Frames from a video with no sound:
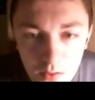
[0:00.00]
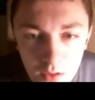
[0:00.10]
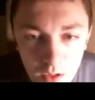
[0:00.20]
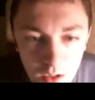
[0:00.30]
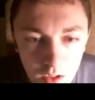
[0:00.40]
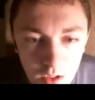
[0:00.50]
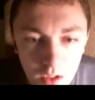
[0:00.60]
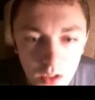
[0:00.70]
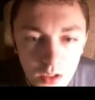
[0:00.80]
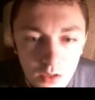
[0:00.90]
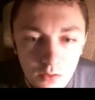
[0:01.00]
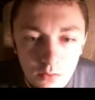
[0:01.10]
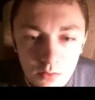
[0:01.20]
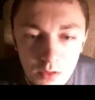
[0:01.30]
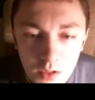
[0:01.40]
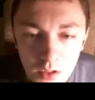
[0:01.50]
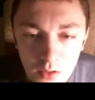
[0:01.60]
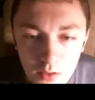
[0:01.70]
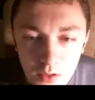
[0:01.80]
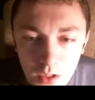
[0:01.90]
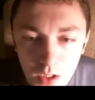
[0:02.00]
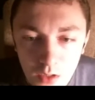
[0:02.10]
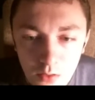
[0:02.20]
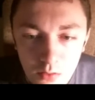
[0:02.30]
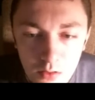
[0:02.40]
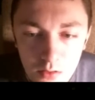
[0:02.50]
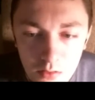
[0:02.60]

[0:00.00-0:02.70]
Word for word: Neo, neo, neo, neo.